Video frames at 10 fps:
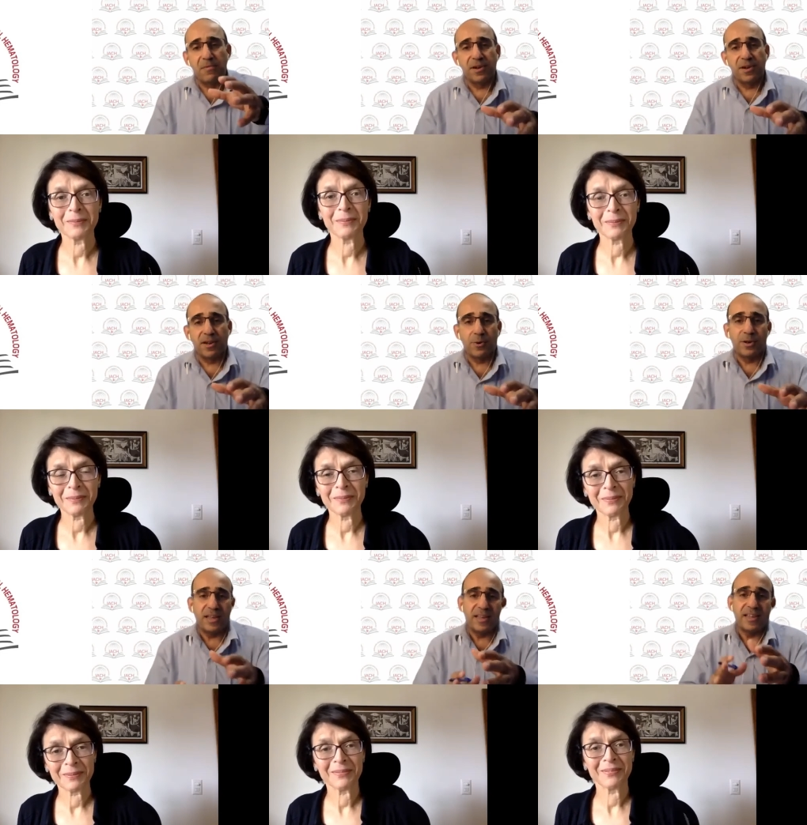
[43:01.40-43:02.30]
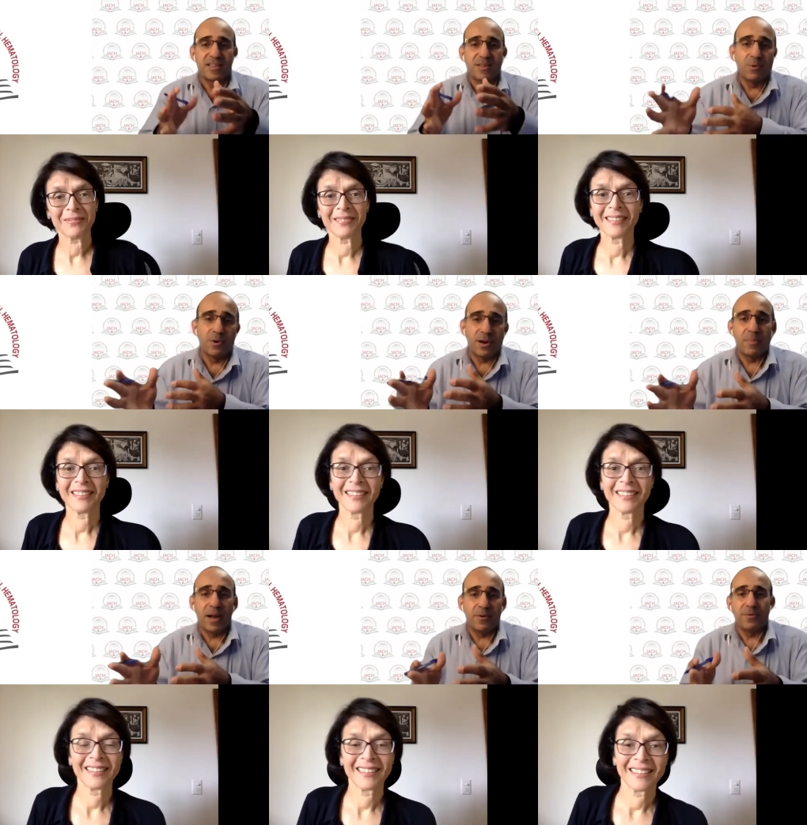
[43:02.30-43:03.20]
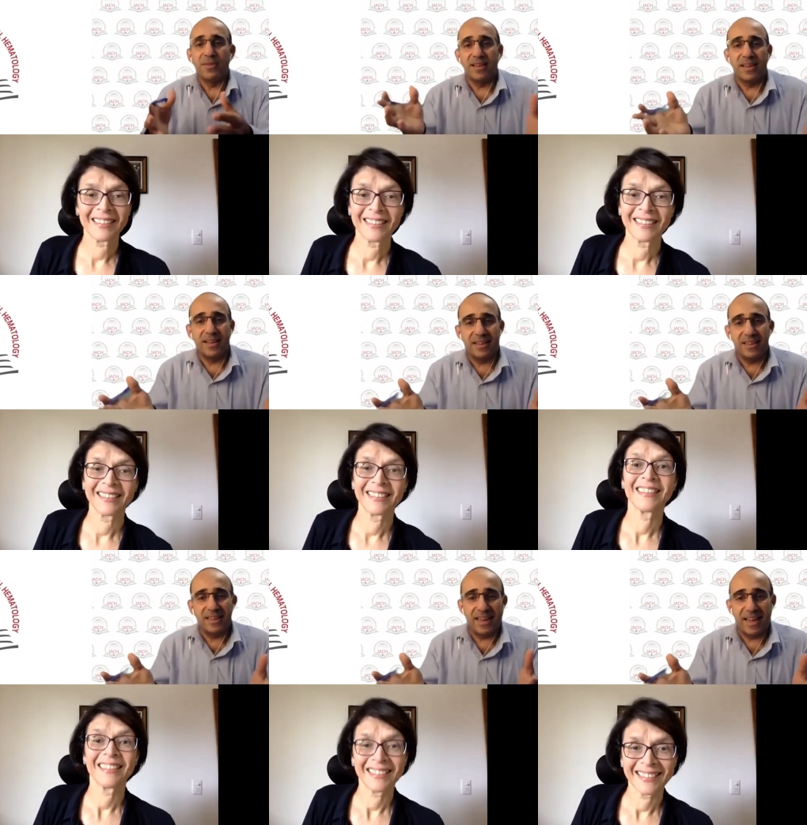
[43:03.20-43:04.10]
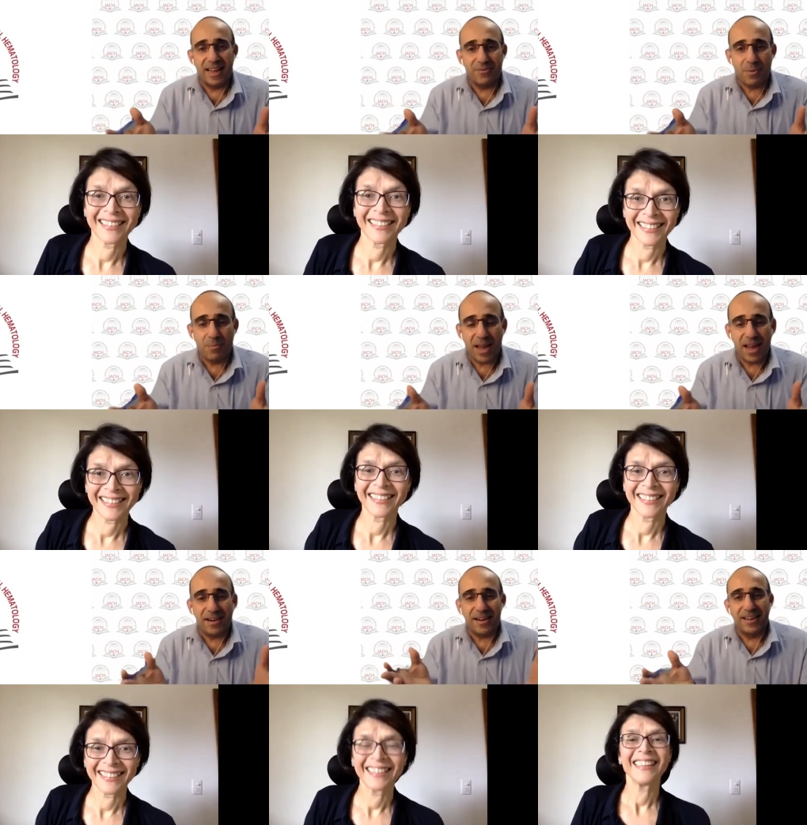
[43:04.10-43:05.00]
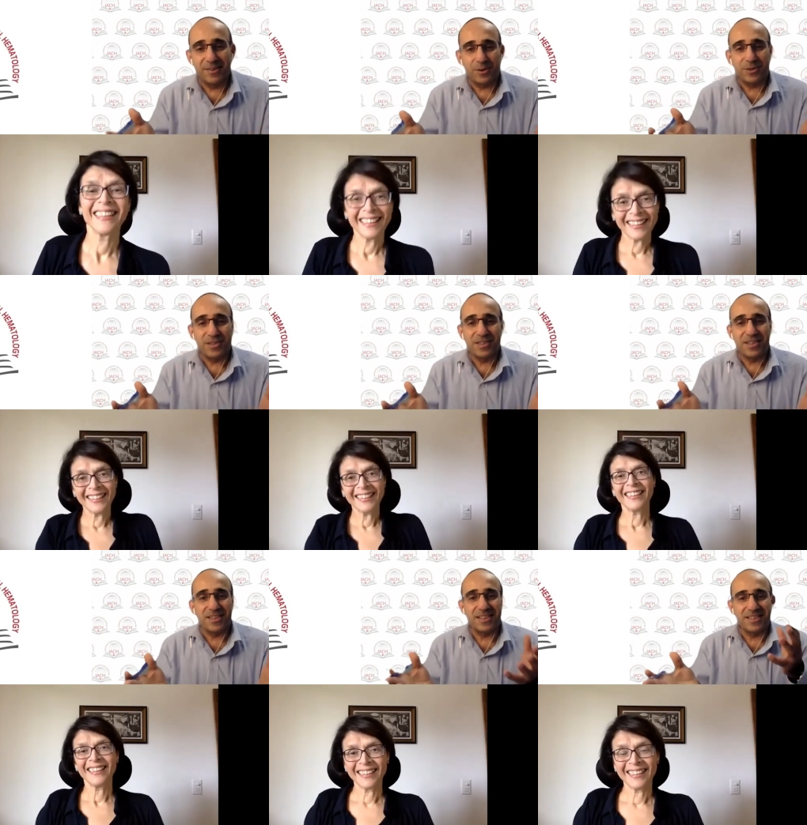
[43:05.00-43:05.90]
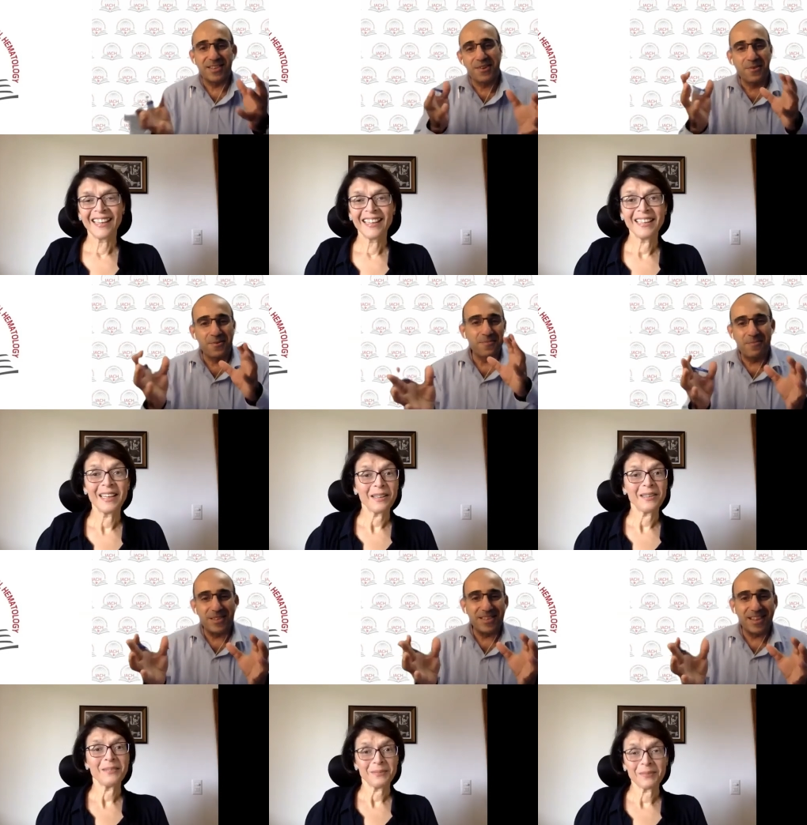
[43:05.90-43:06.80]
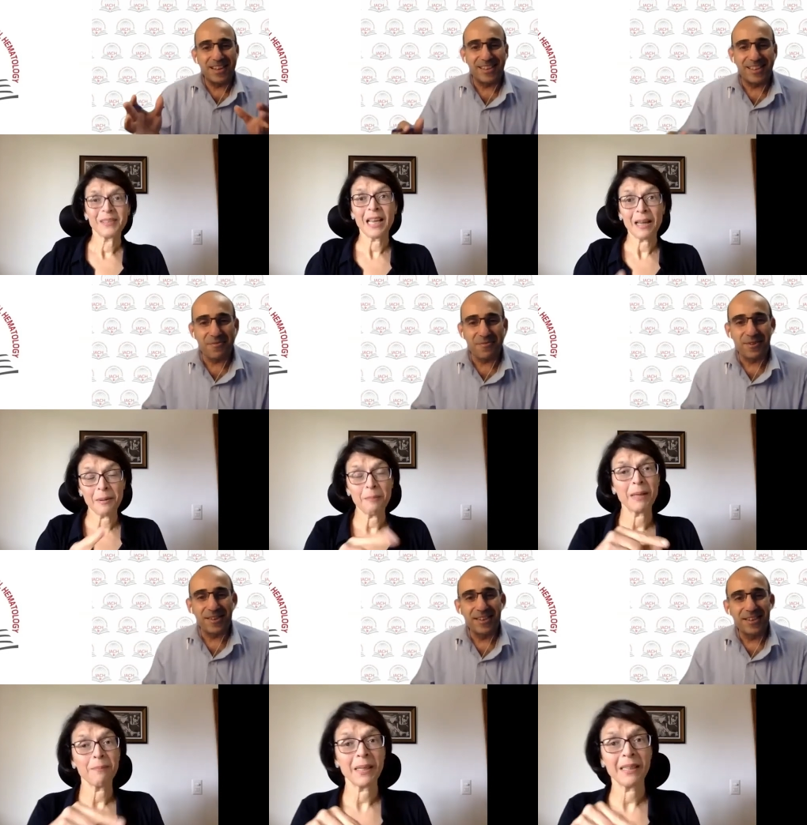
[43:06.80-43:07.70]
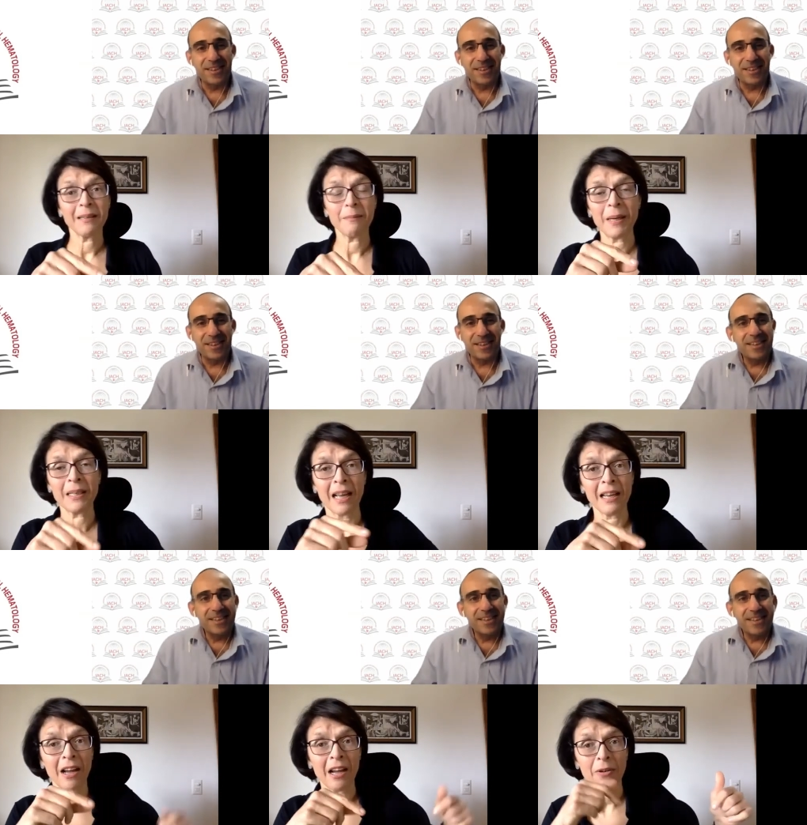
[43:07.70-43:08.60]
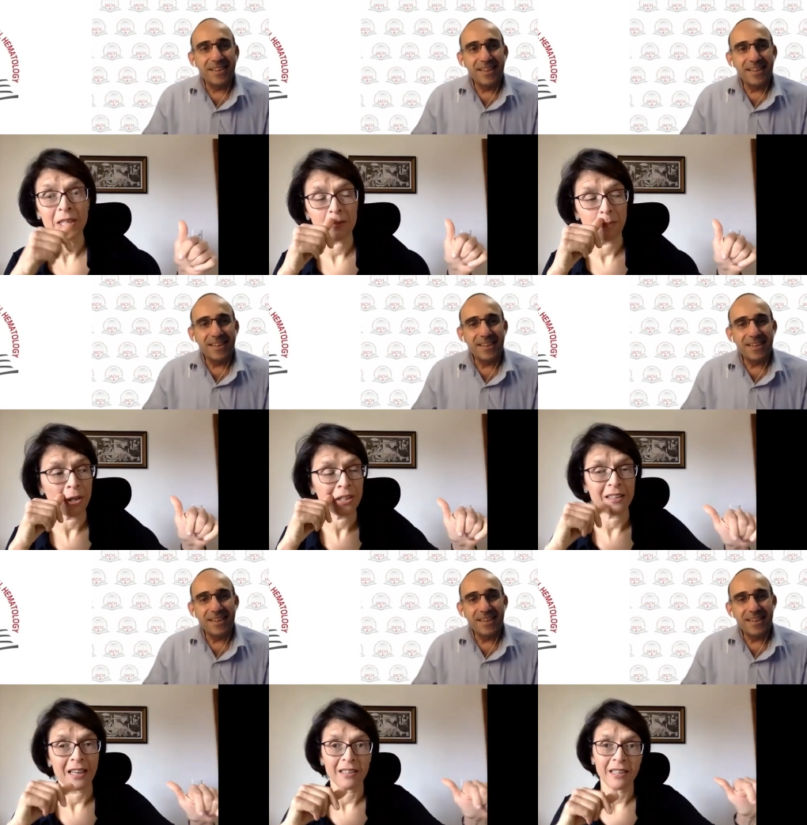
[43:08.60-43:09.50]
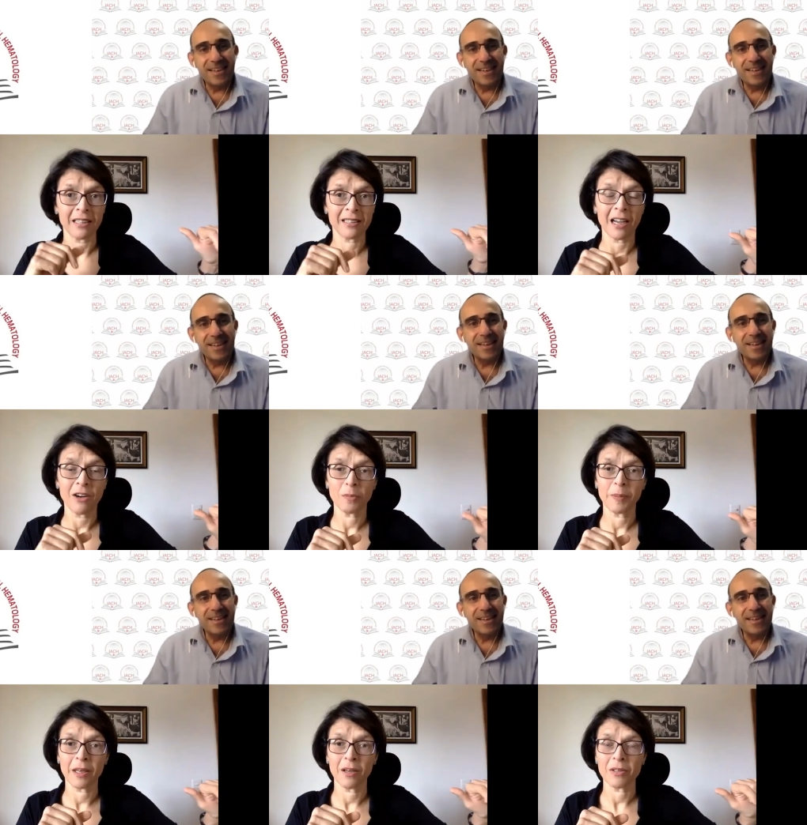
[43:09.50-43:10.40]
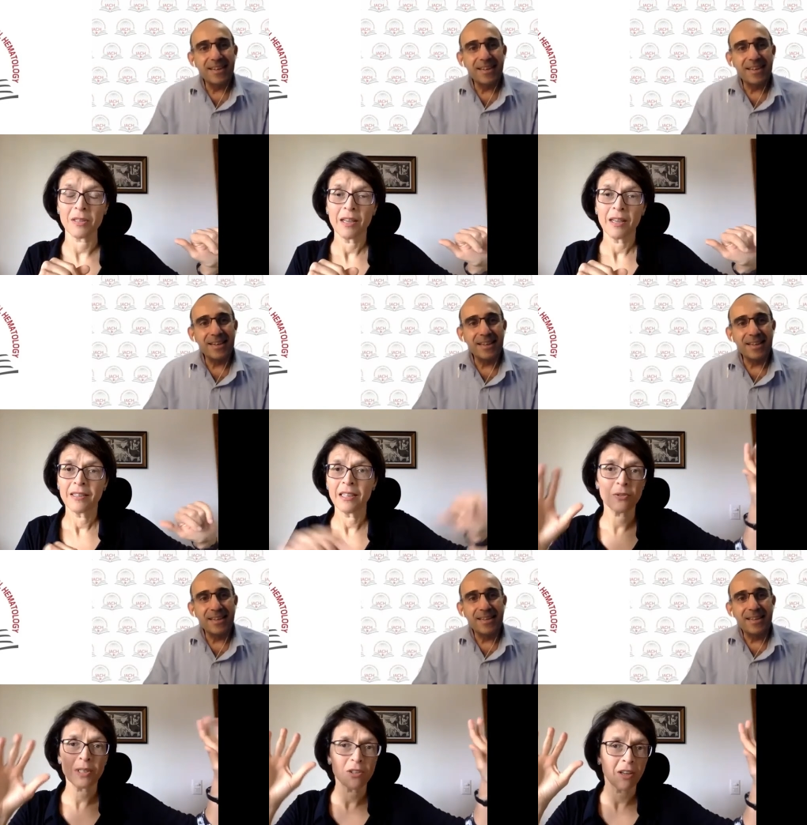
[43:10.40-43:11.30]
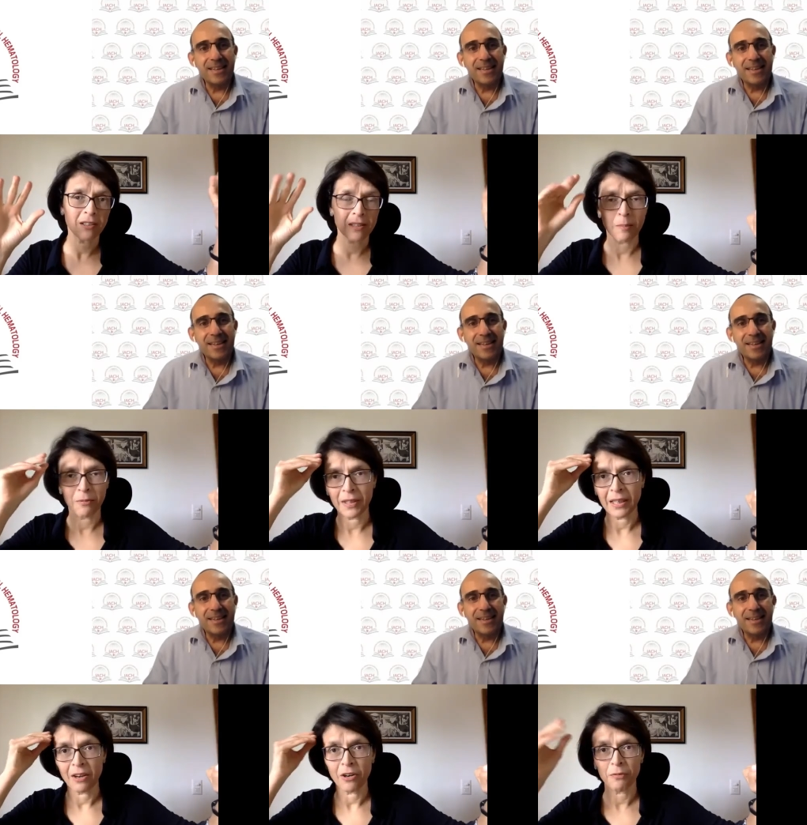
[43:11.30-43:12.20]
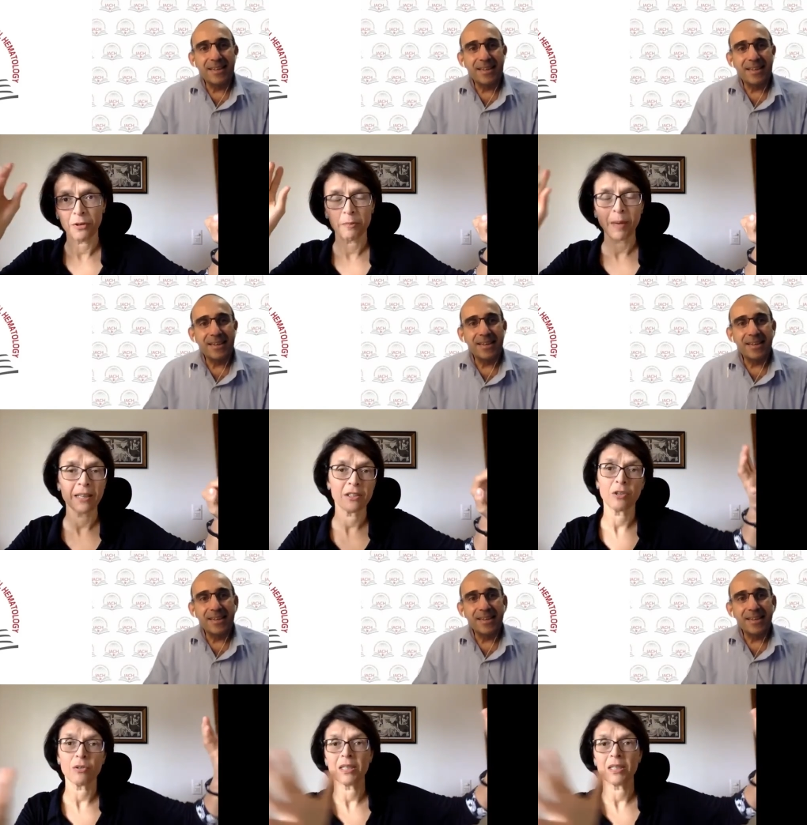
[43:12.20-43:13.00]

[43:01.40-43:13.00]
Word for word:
Speaker 1: of Fanconi is more about the DNA repair and toxicity. So maybe yeah,
Speaker 2: but but but I, I was pointing this out because this was not something out of our mind. So